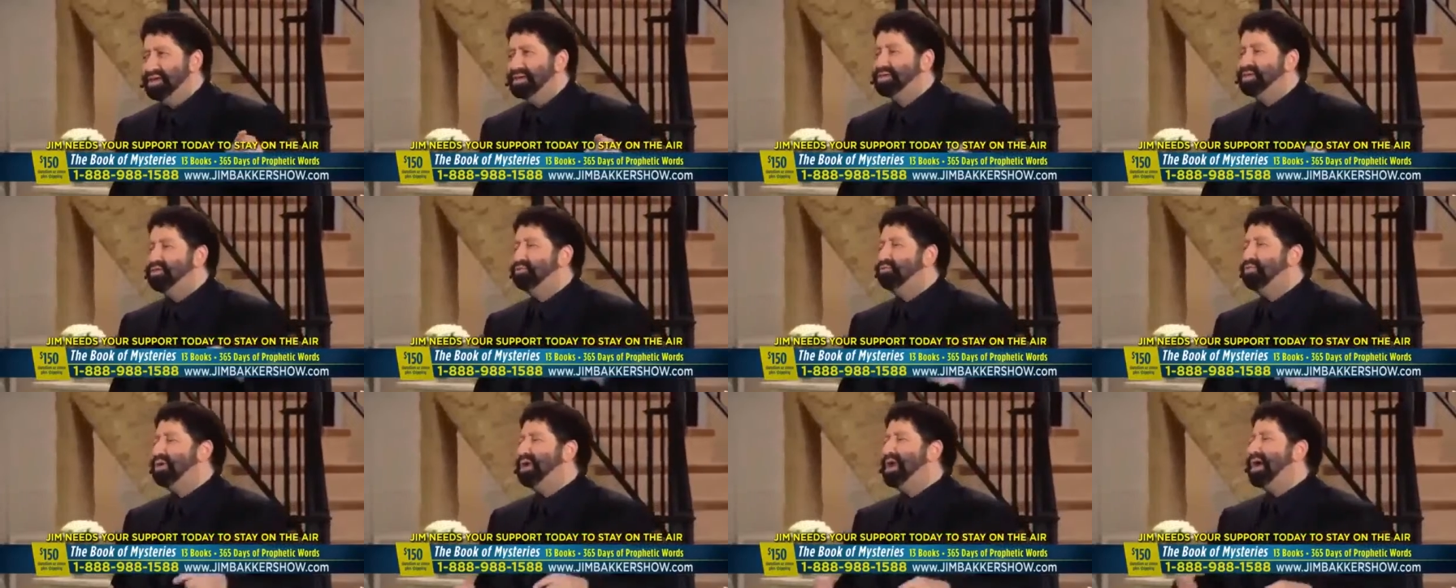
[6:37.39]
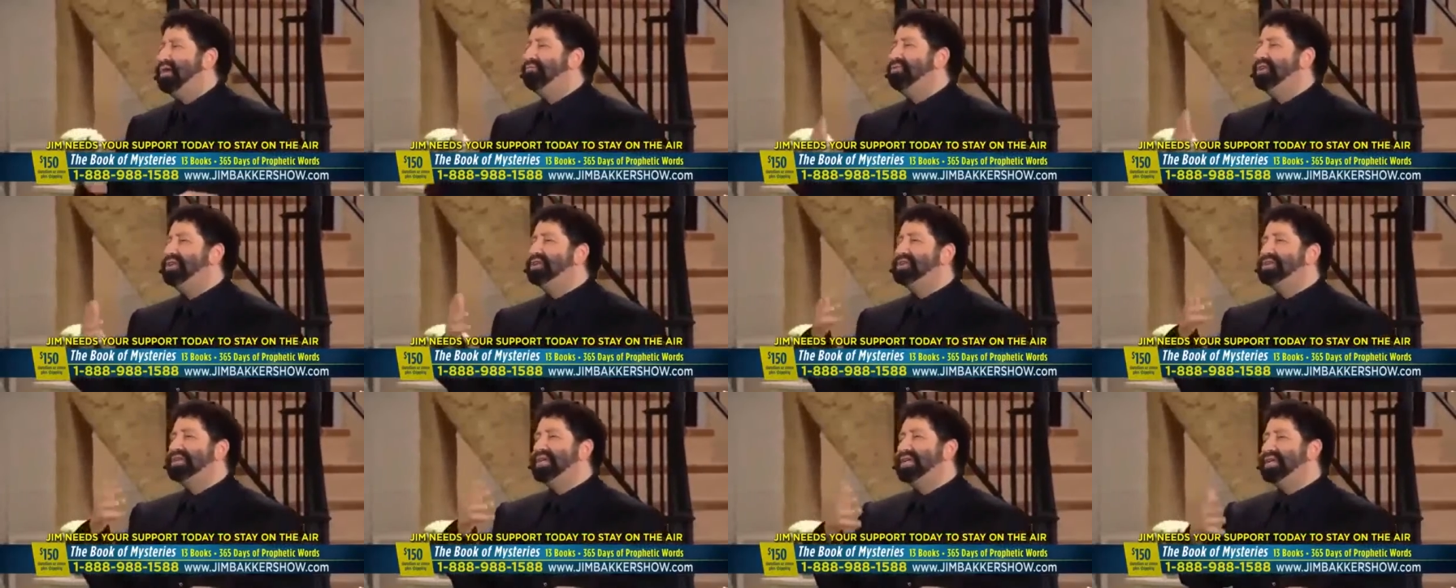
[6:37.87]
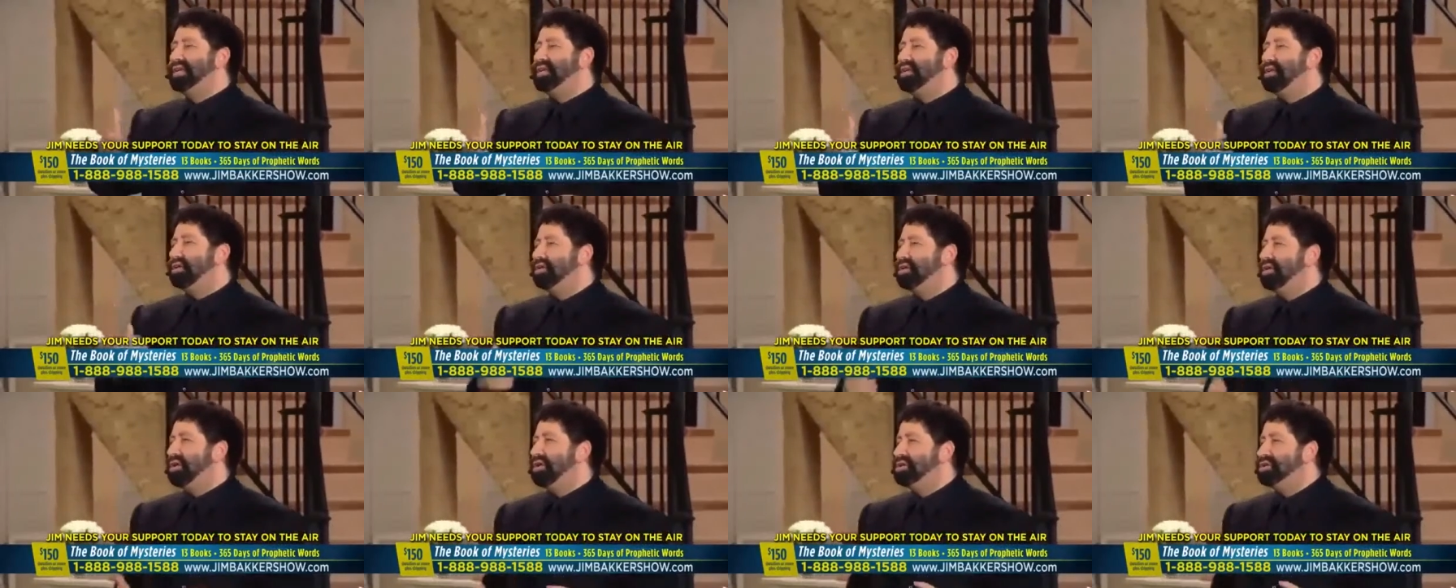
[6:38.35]
So what have we seen in
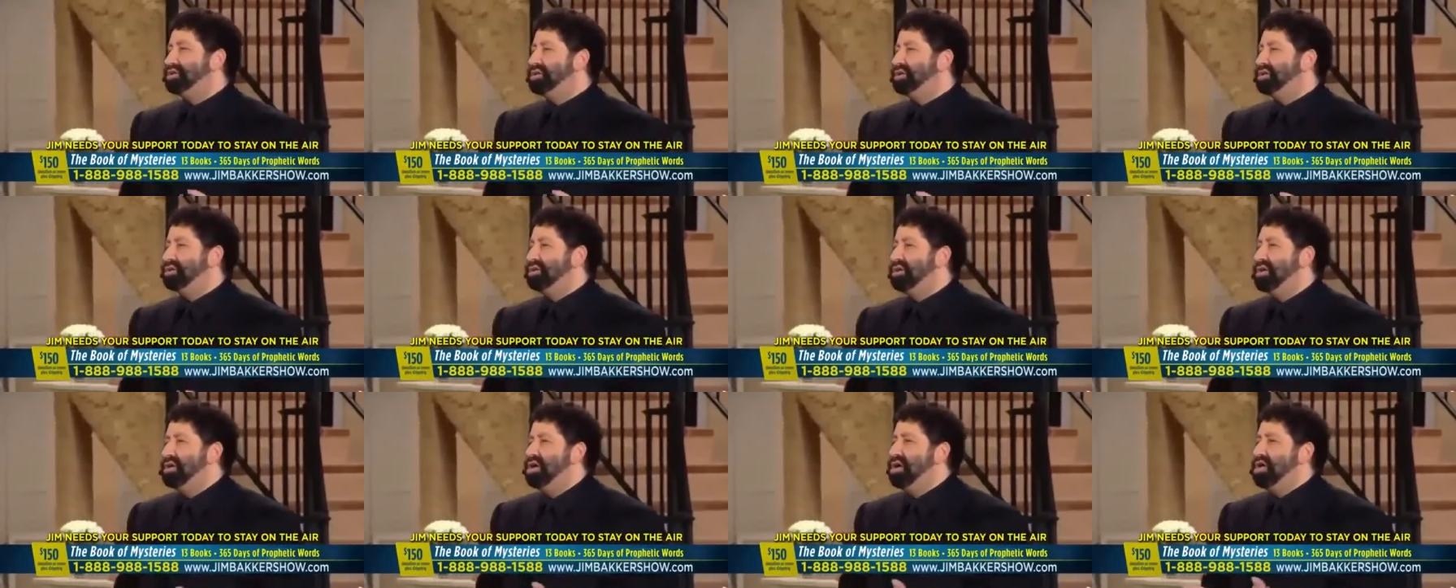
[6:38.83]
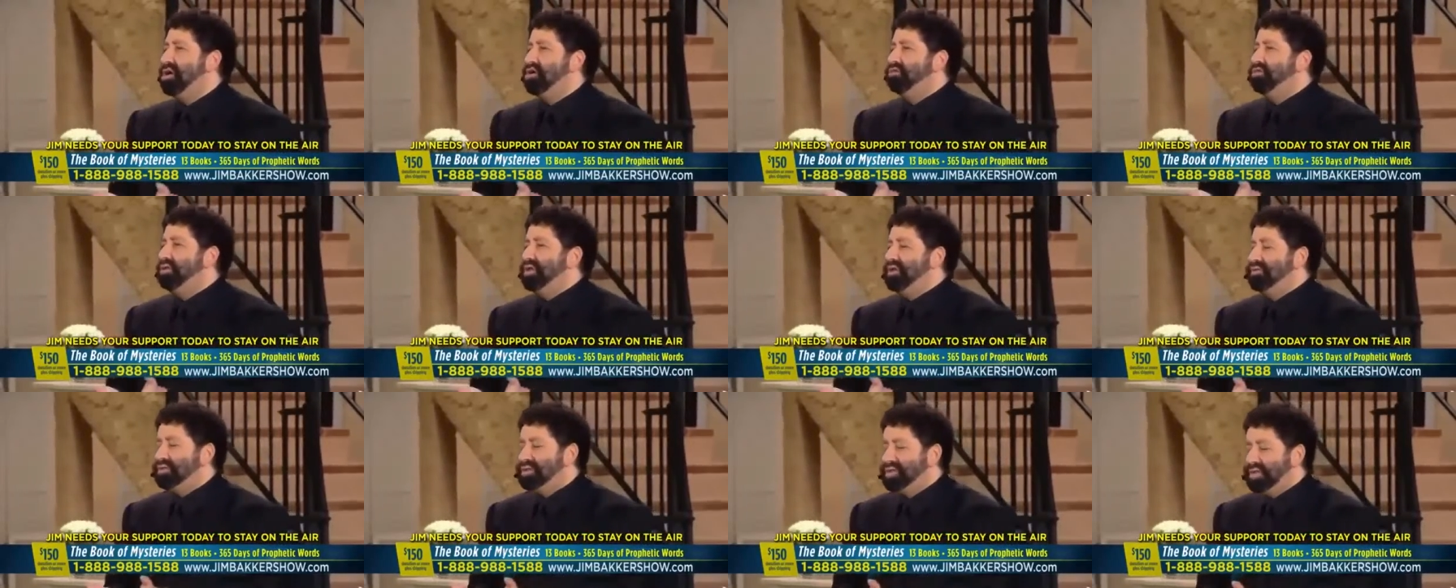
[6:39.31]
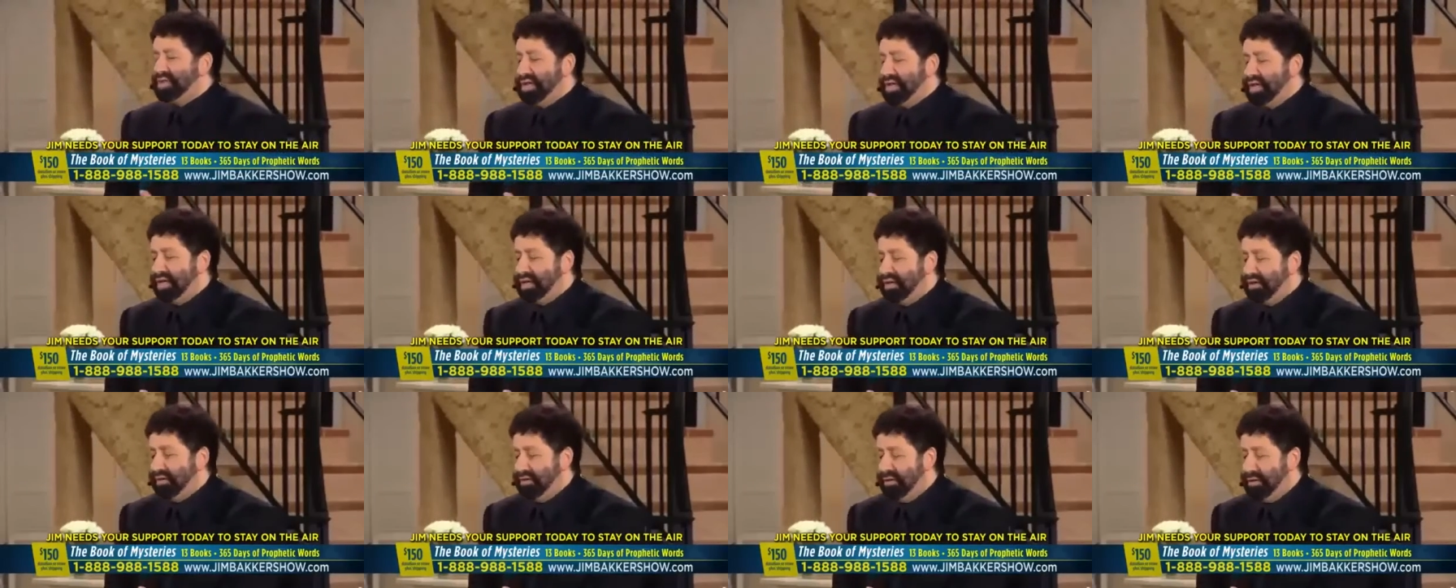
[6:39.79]
our culture? We have
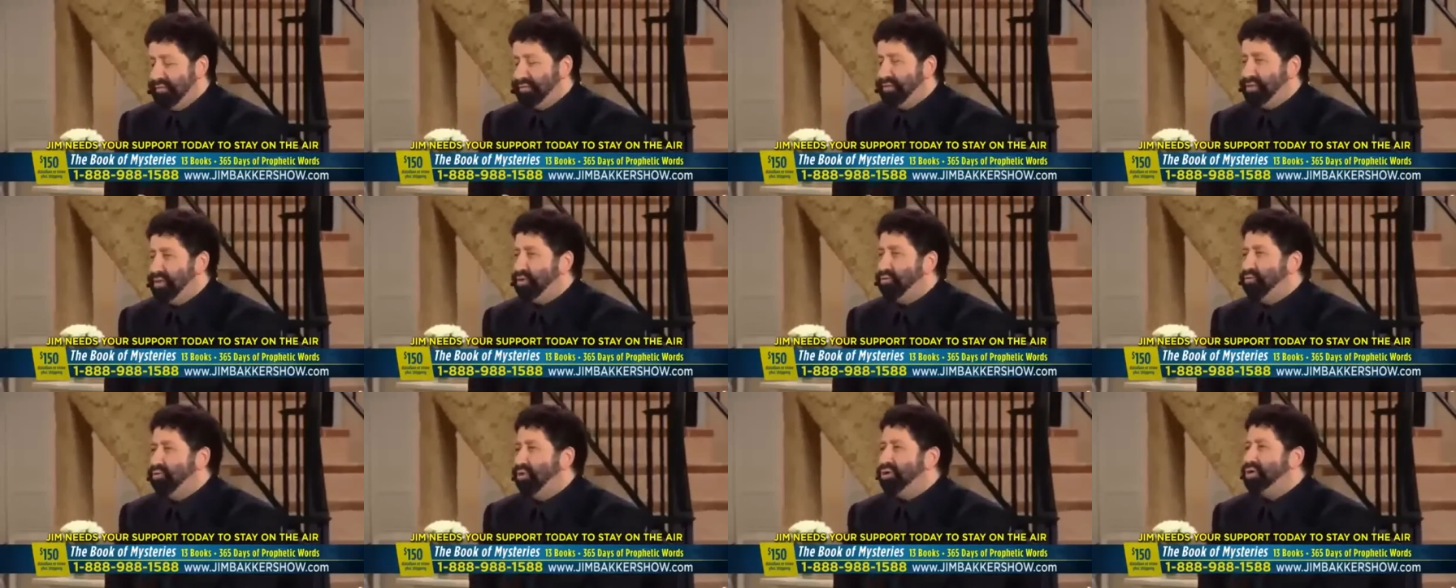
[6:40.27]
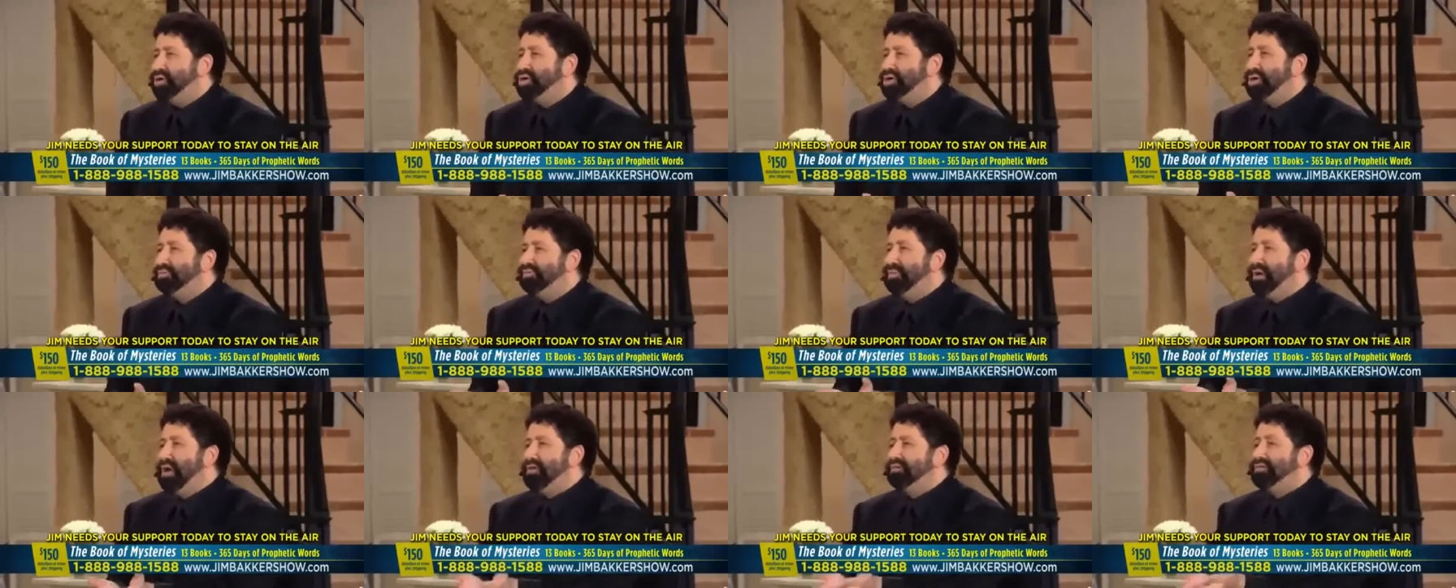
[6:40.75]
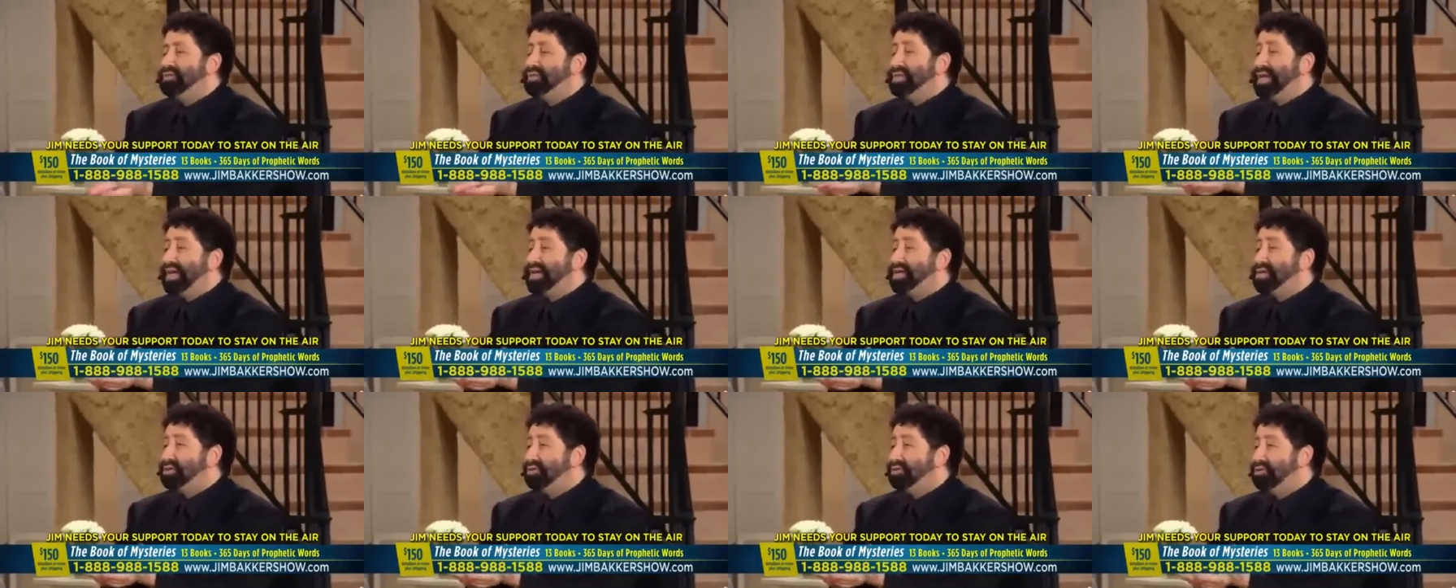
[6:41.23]
seen the worship of
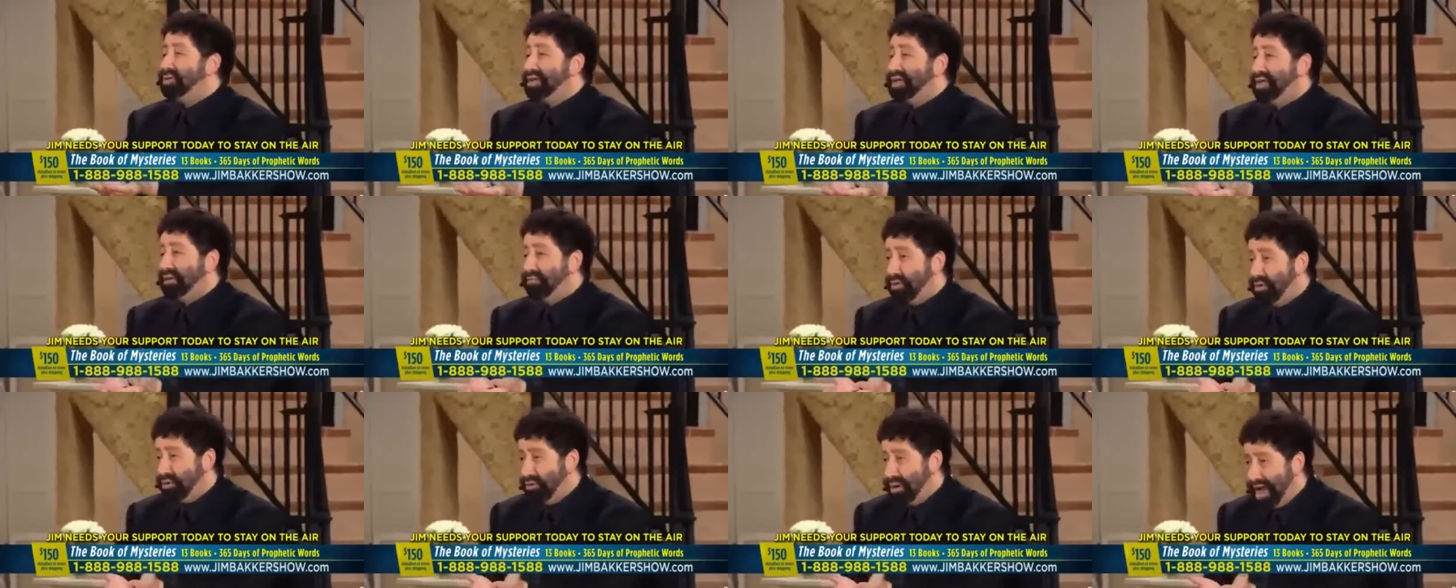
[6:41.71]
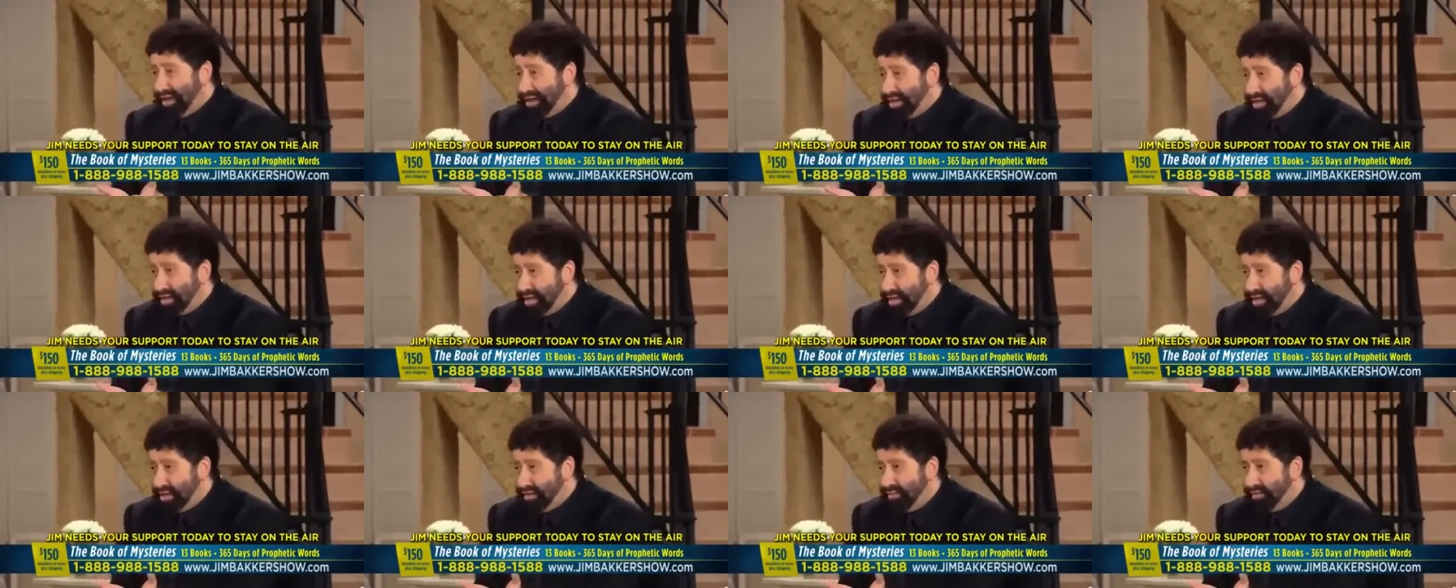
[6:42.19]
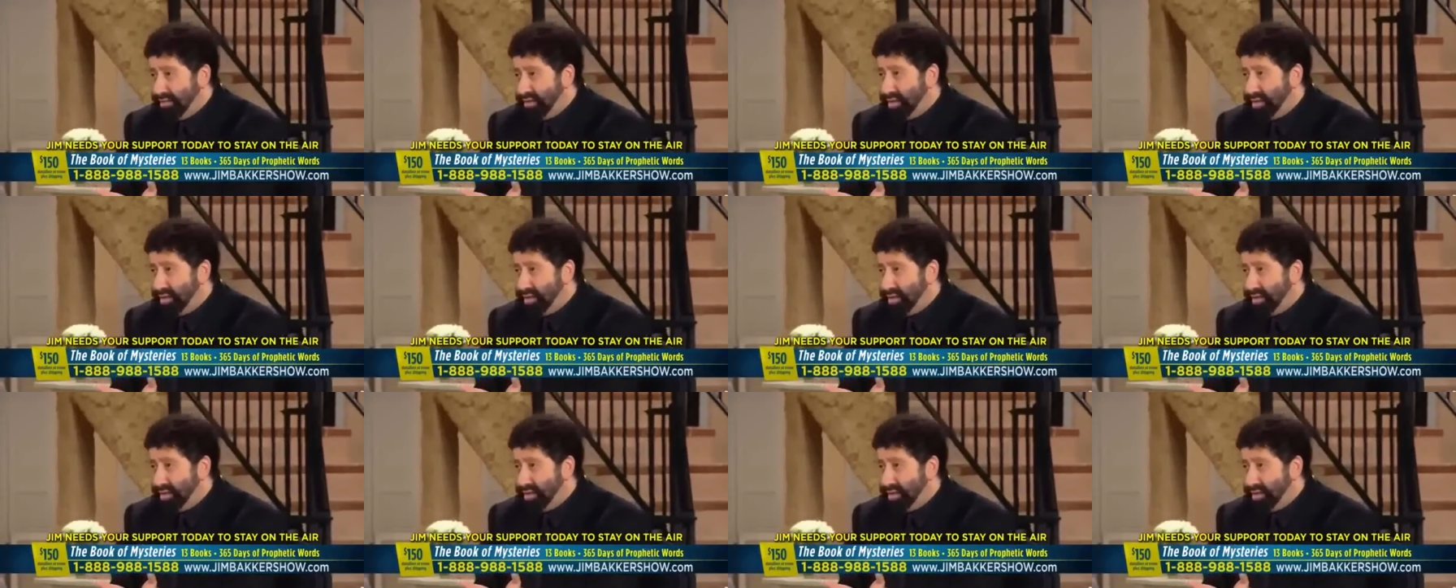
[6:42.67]
sexual immorality.